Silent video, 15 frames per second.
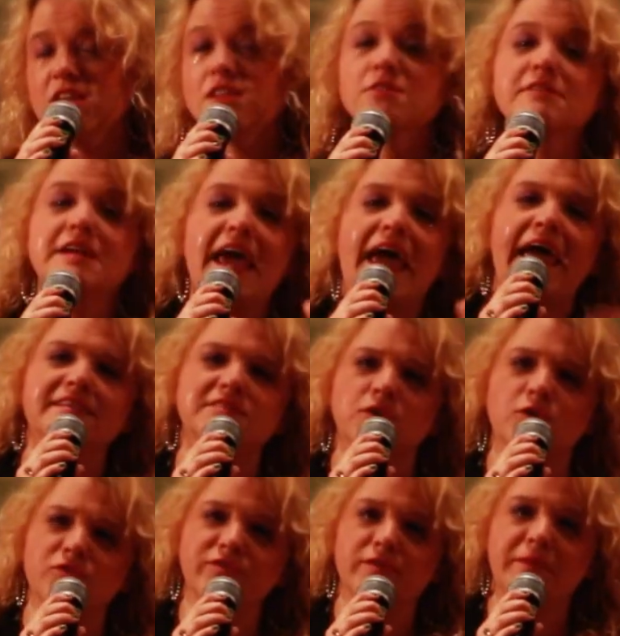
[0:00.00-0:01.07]
You're an
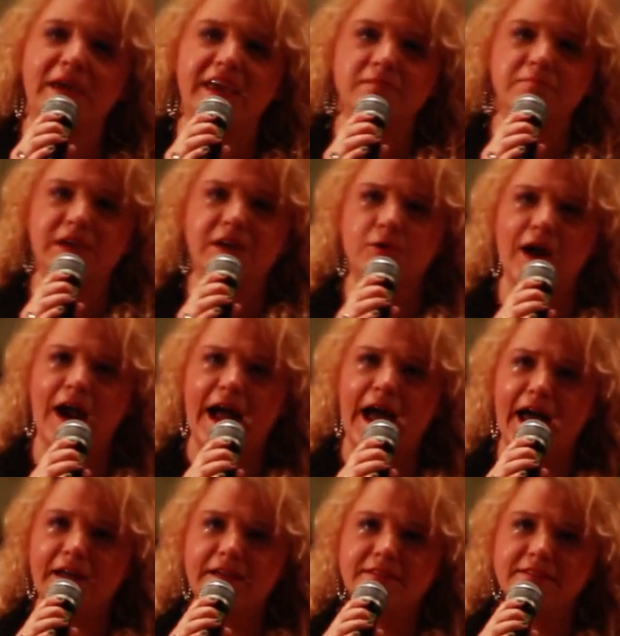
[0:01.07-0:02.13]
asshole for making me
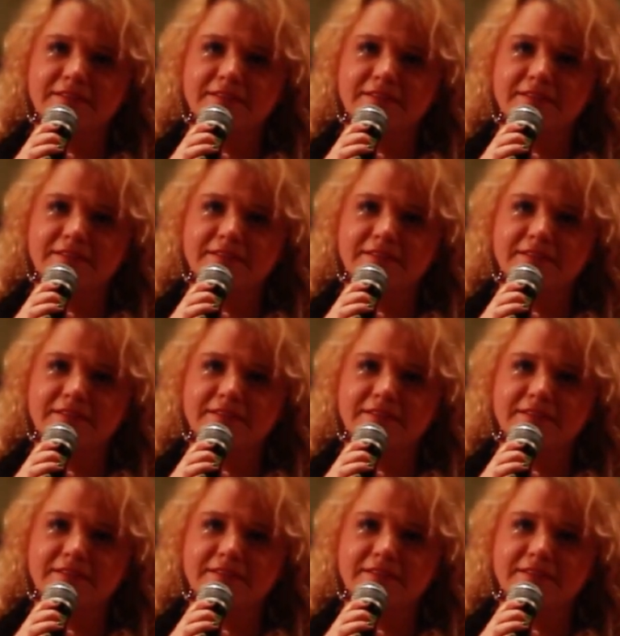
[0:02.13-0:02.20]
cry.